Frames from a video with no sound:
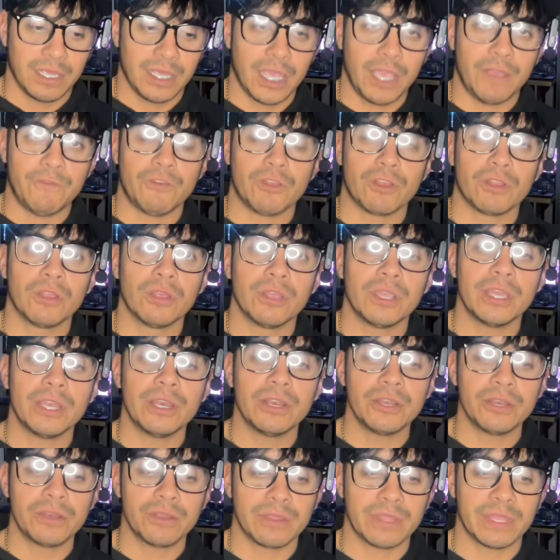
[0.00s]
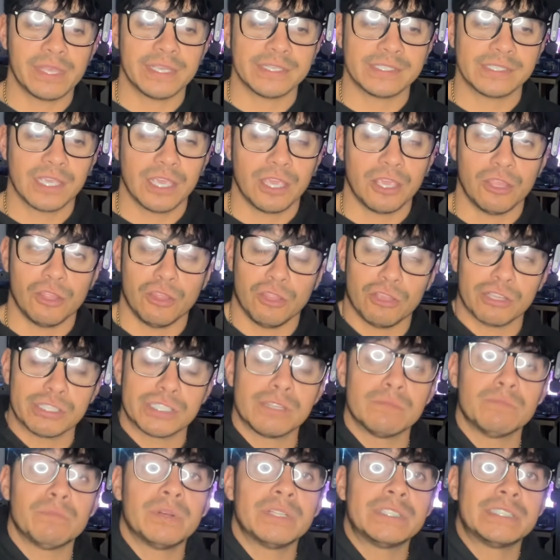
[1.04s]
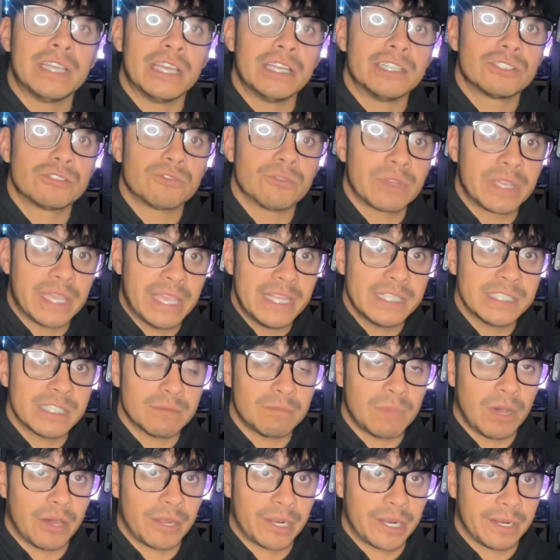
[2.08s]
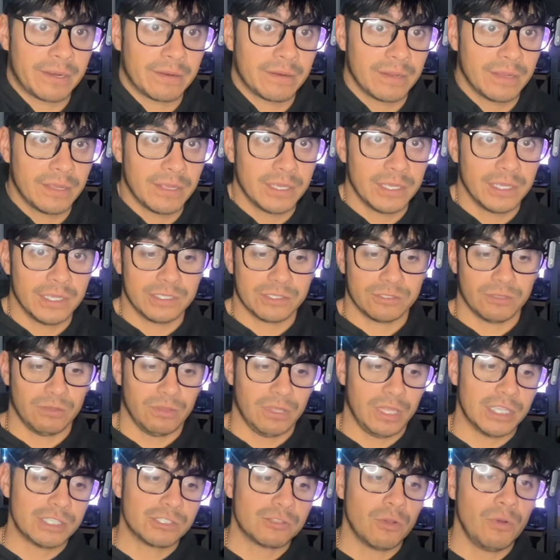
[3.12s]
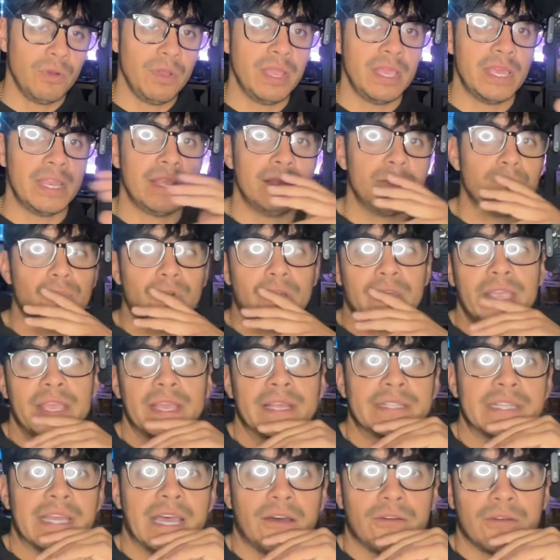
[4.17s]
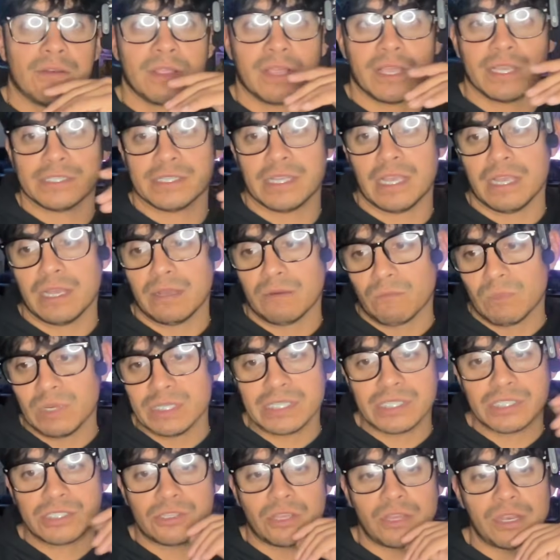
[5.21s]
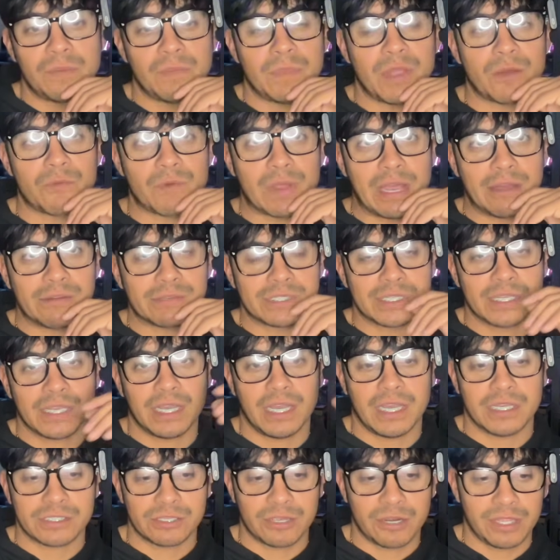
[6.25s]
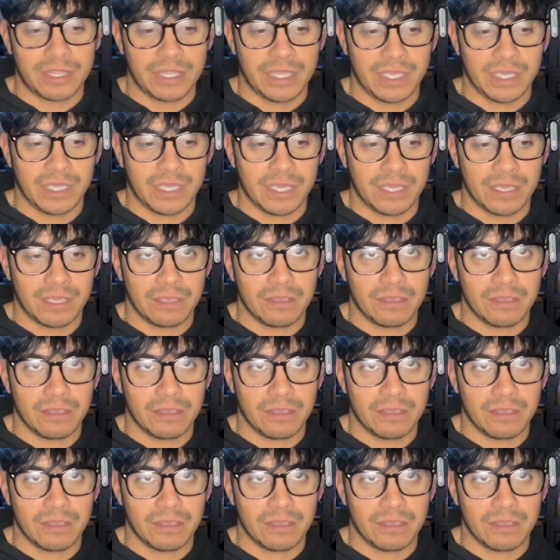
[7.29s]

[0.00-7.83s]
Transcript: if you're looking to do this, there's some potential gains about it. So let's go ahead and break it down. Because once I started my route, I started thinking,